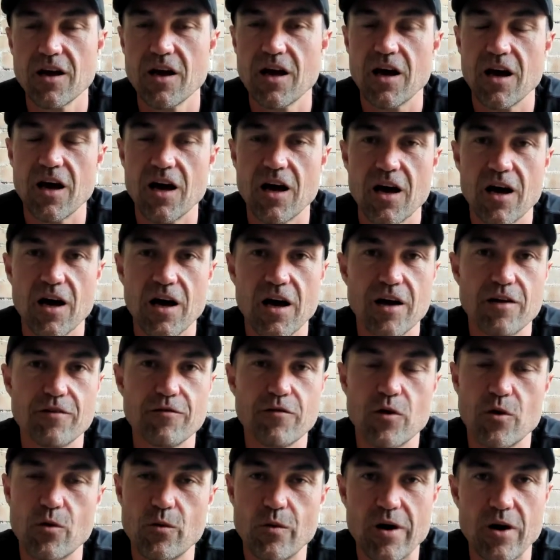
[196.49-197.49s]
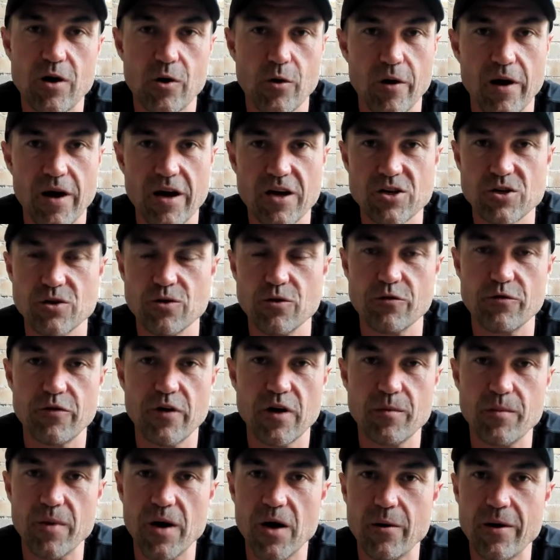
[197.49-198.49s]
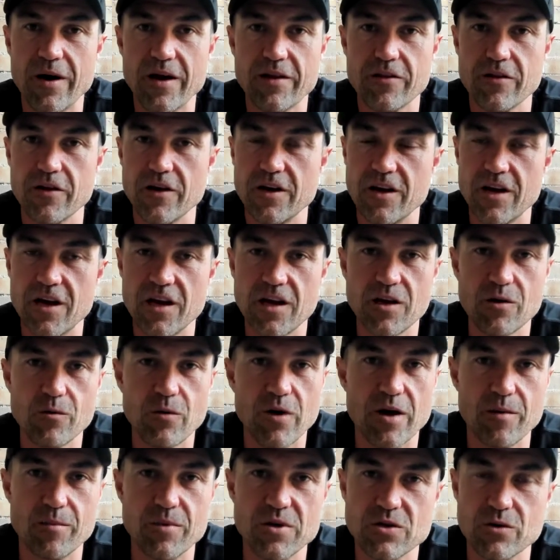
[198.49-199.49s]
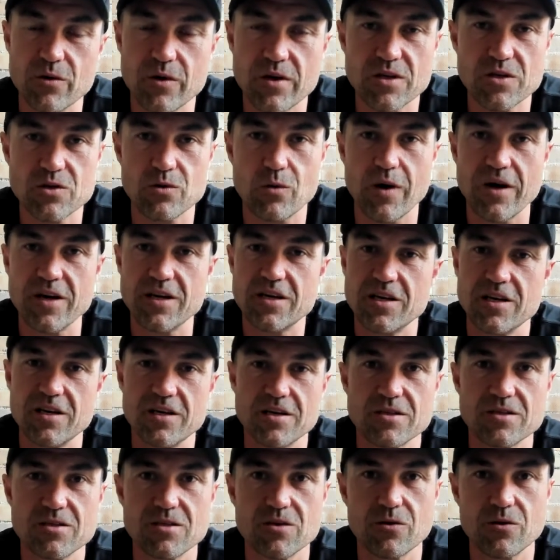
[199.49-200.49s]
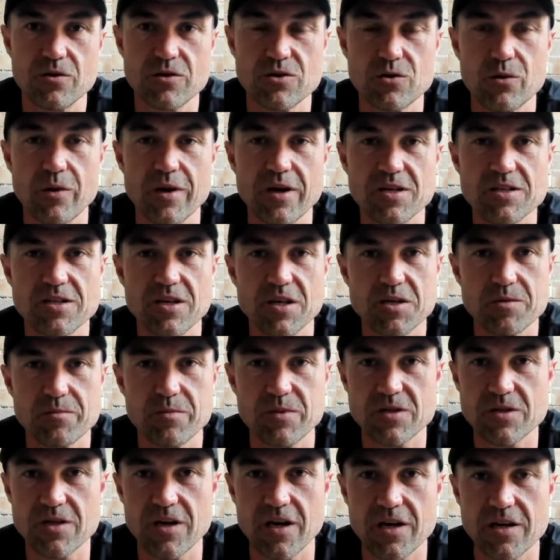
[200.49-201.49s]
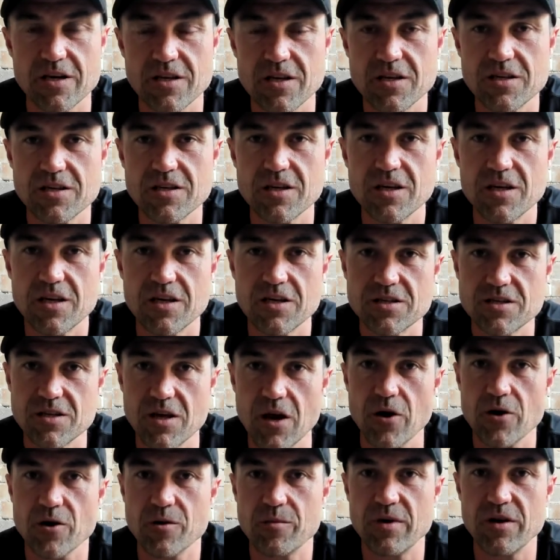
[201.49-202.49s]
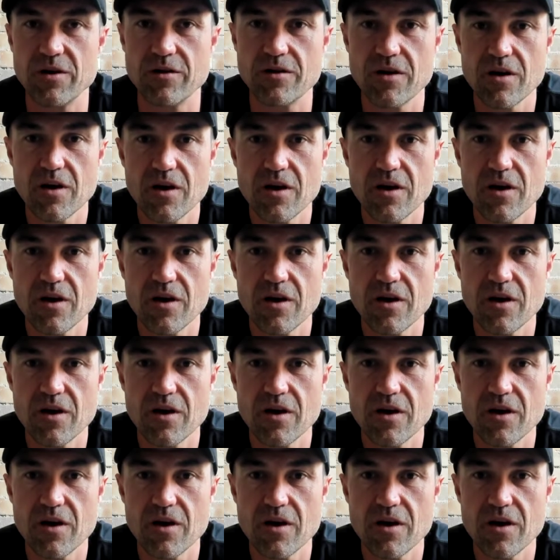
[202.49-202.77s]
and for a recreational female athlete, anywhere between 20 and sort of 26% is going to be